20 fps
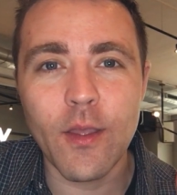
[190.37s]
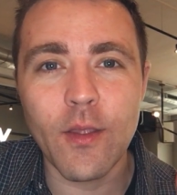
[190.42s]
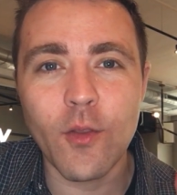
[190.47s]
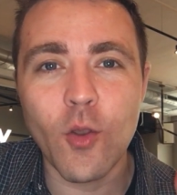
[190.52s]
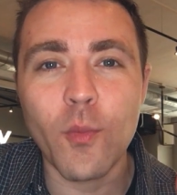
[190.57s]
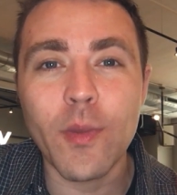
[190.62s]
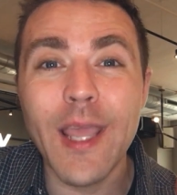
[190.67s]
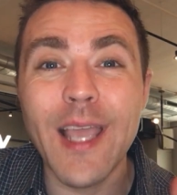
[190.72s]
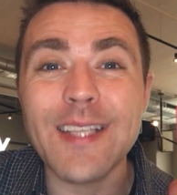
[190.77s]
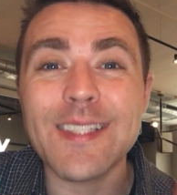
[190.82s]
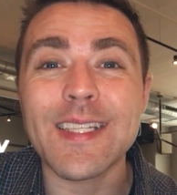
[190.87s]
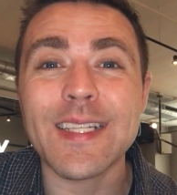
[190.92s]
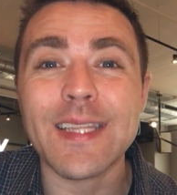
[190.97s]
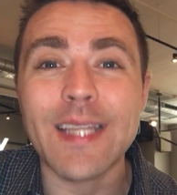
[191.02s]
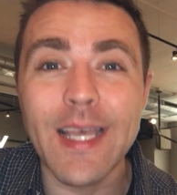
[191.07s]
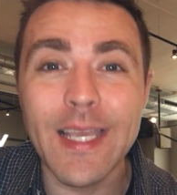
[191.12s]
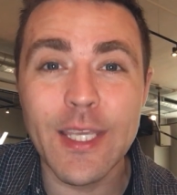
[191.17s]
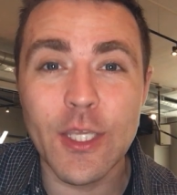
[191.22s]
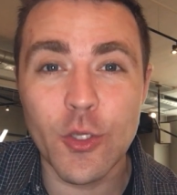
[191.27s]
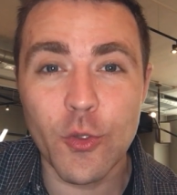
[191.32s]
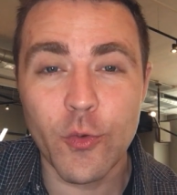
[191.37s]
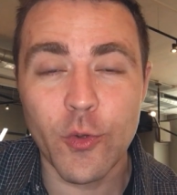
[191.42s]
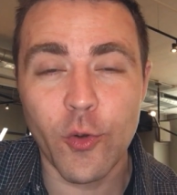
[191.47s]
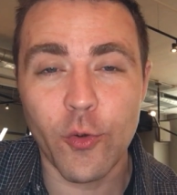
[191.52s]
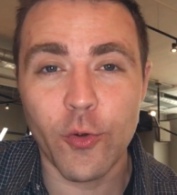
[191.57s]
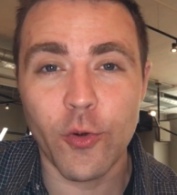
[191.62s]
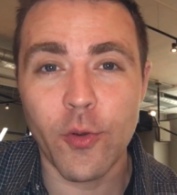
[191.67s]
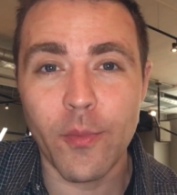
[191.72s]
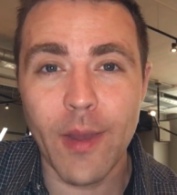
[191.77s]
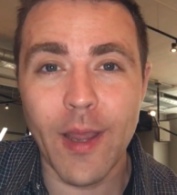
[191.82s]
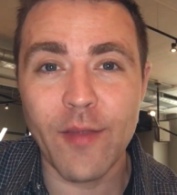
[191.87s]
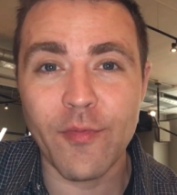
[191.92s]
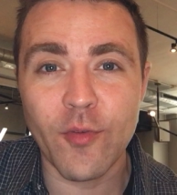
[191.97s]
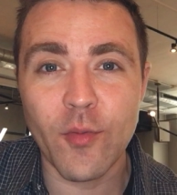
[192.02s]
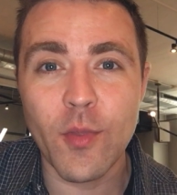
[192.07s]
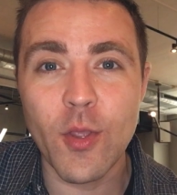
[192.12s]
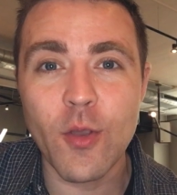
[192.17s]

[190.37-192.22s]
Nobody has to like you in order to buy from